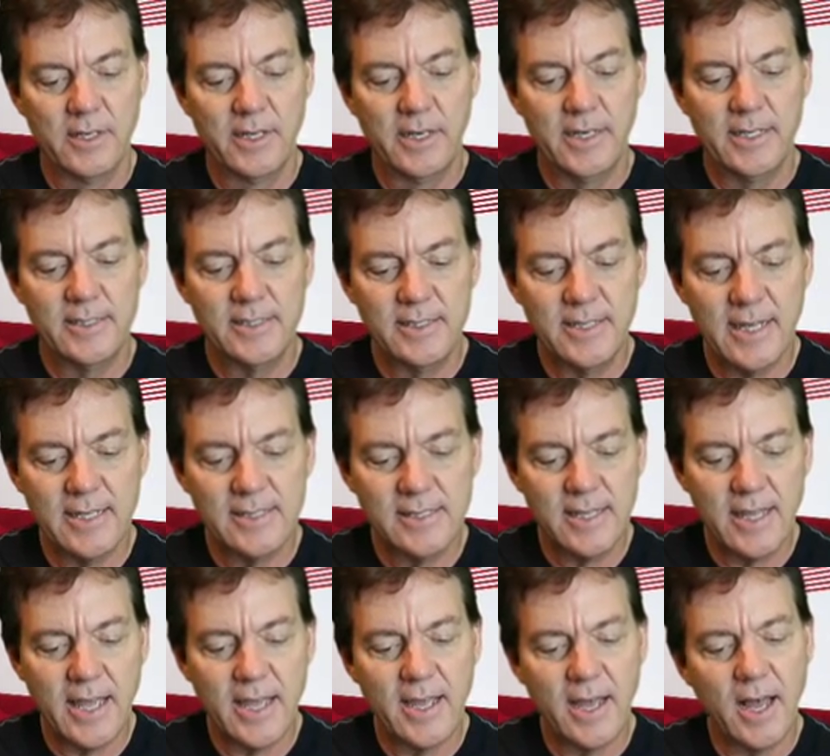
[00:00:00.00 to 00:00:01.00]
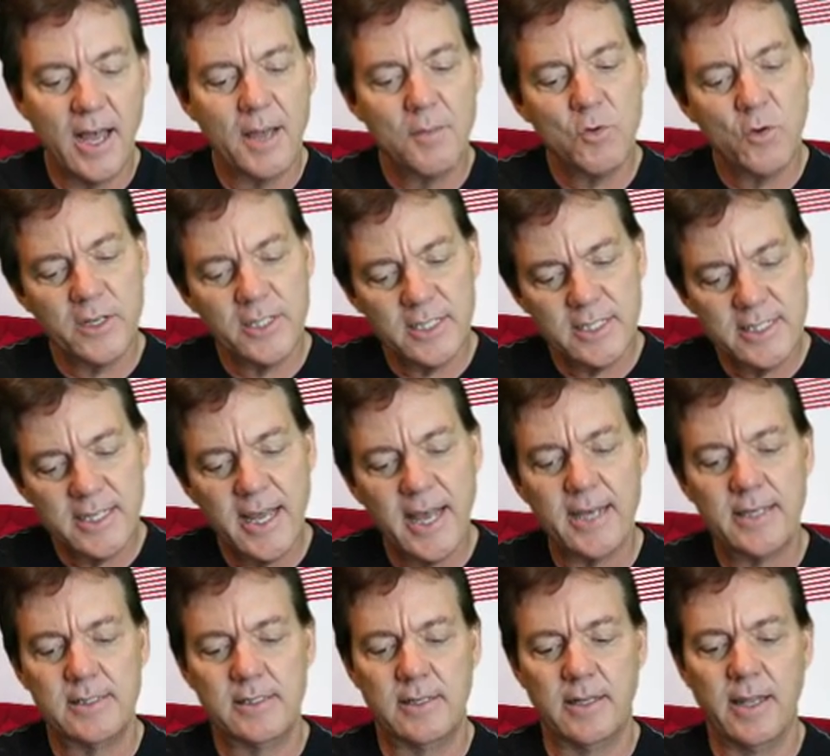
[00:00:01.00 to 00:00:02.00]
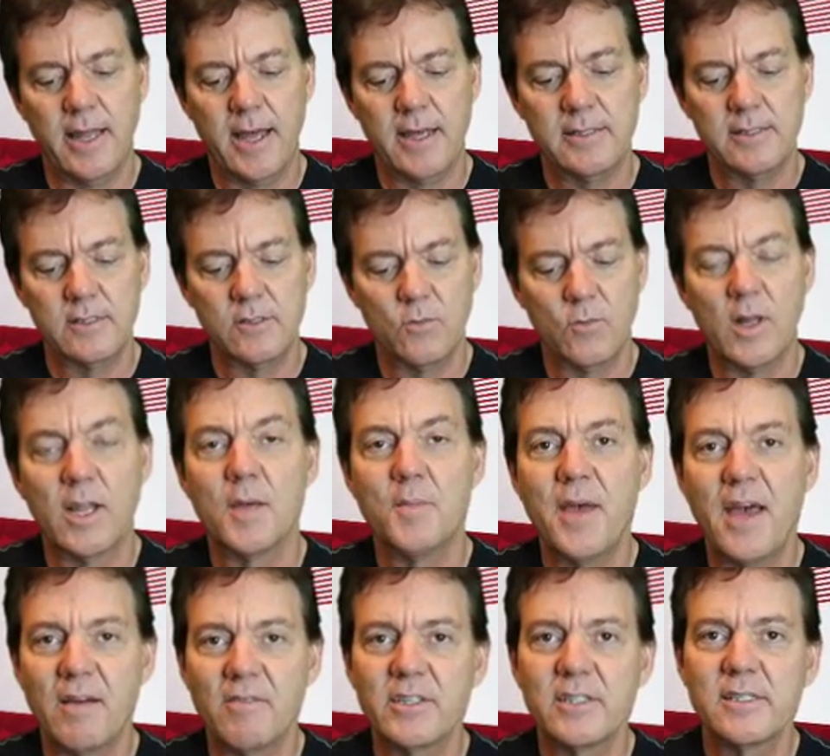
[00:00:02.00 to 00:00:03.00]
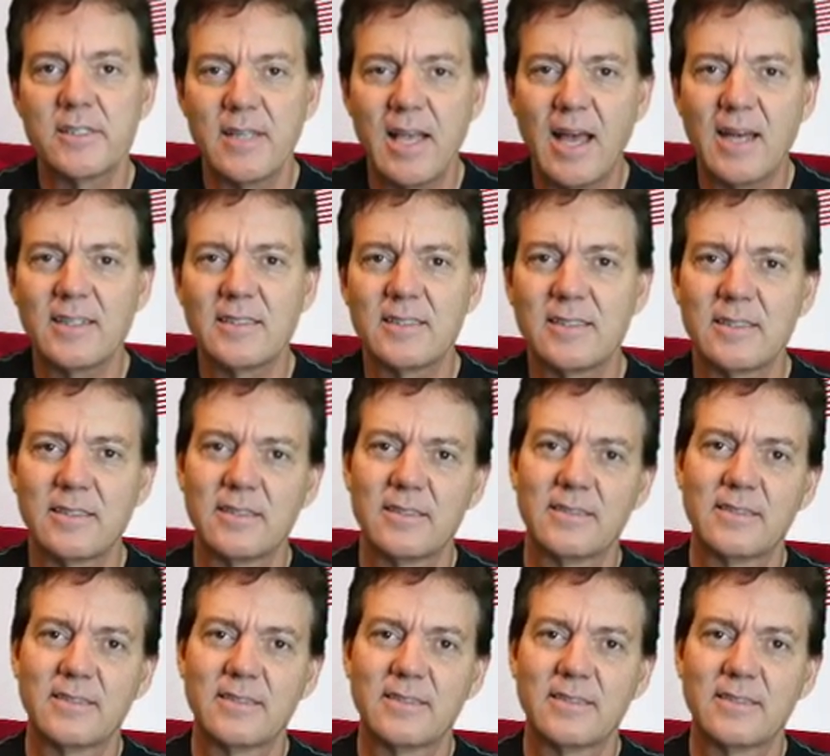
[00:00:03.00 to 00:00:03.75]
Instead say, I'm going to text less while I'm having sex.